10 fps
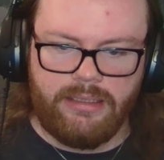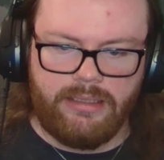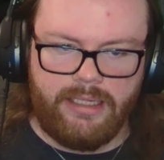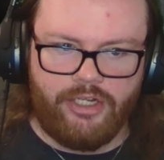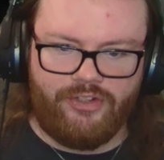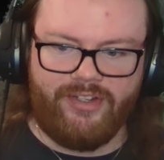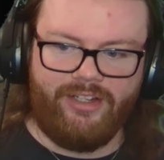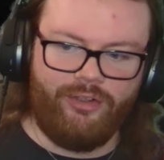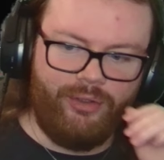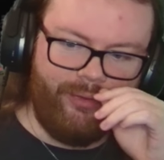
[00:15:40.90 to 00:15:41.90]
I just
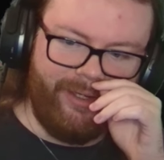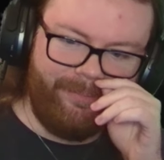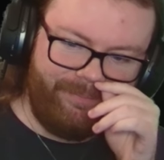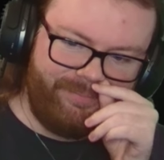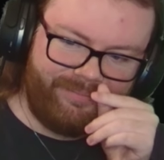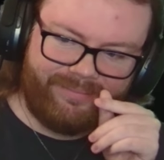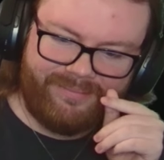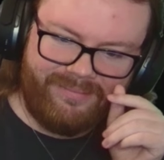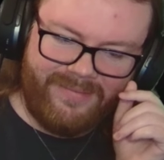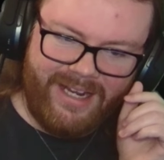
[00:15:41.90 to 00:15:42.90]
died to Luna.
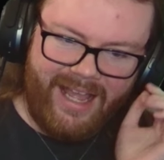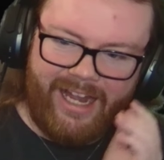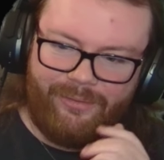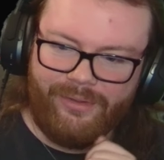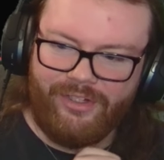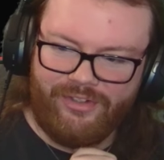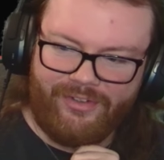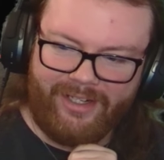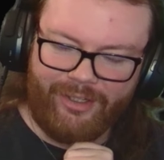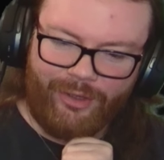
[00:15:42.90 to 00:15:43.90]
I really just died to